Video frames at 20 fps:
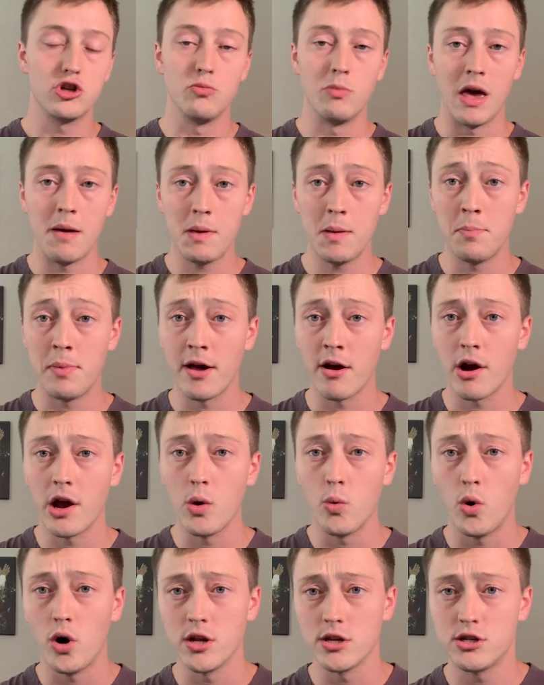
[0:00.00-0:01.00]
maybe Barry
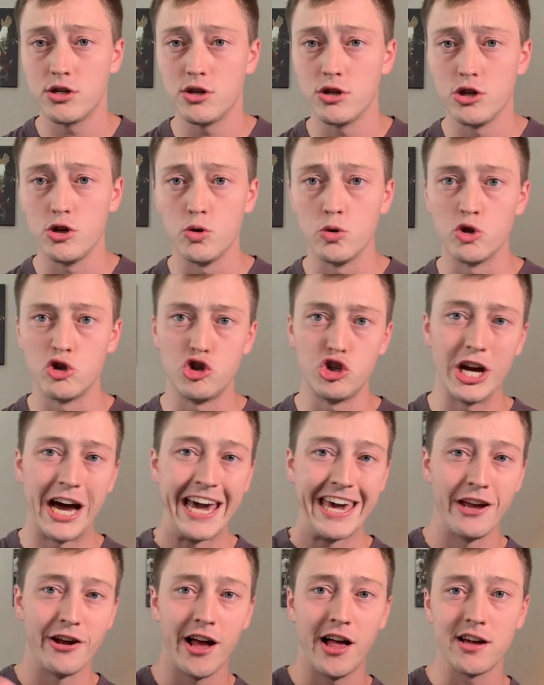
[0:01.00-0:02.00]
wants to use
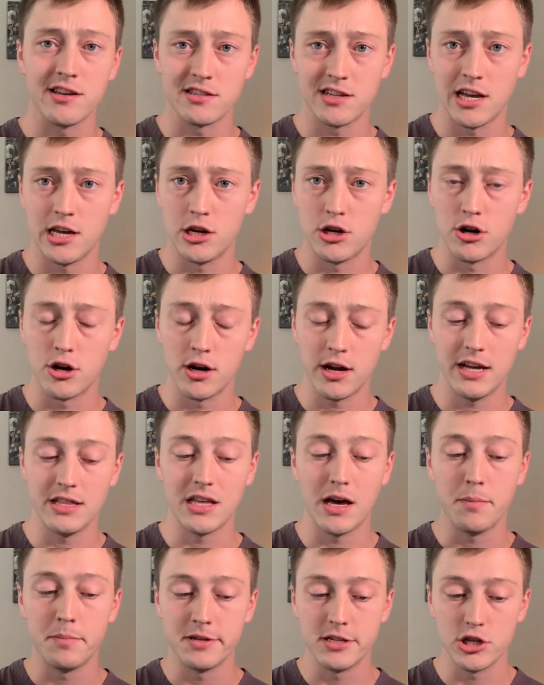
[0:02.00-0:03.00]
Jair Alexander in
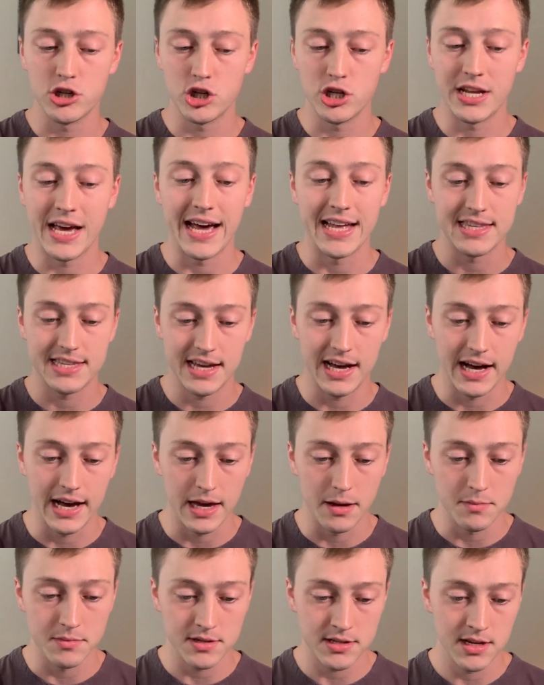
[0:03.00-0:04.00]
that position at
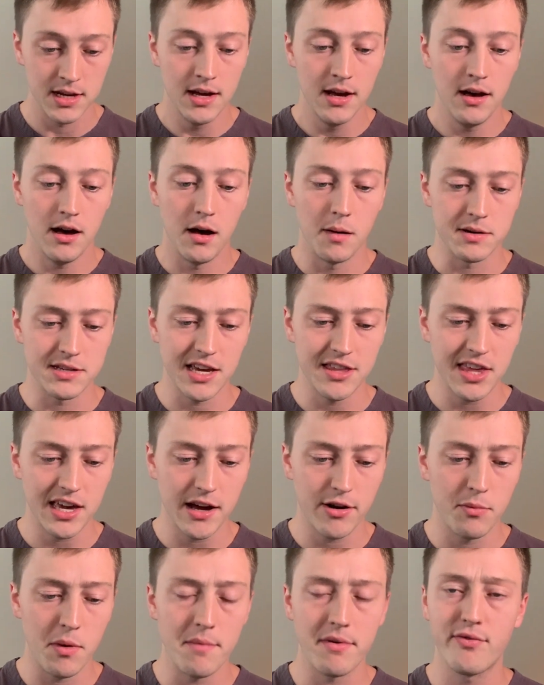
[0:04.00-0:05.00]
times. Because I think
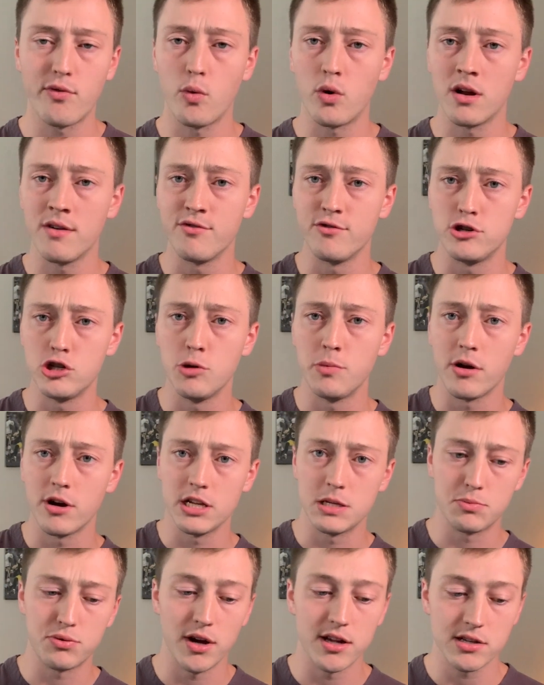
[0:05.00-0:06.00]
I remember from one of Joe
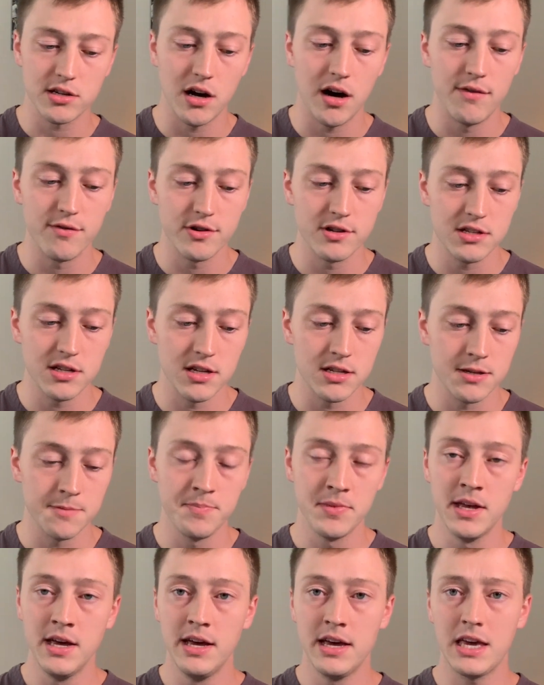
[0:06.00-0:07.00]
Barry's press conferences,
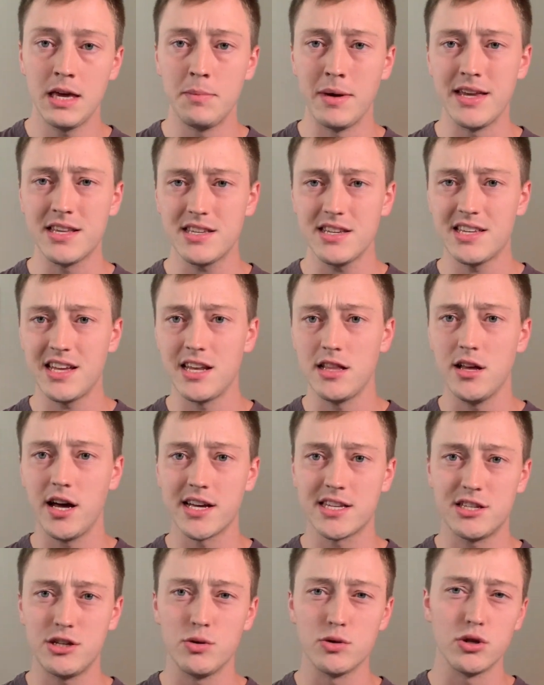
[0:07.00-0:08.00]
he basically said he
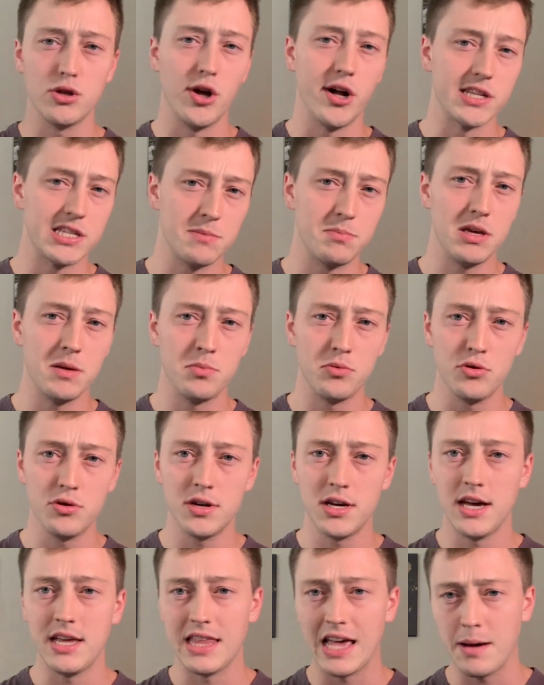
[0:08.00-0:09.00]
likes to use lots of people
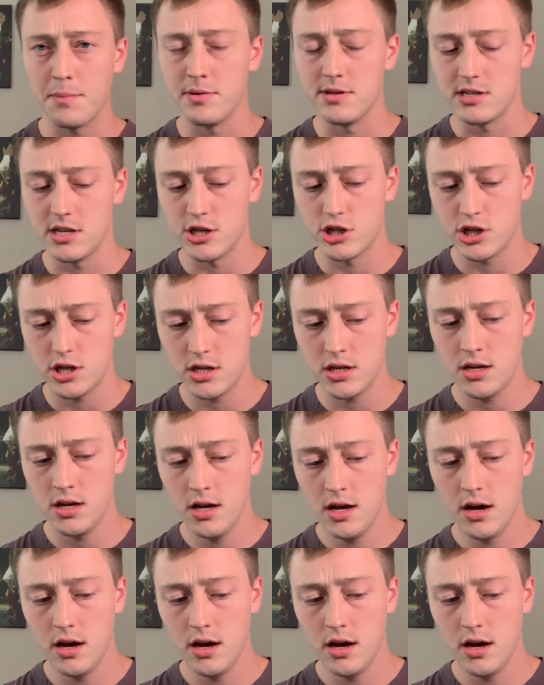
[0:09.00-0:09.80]
in that position,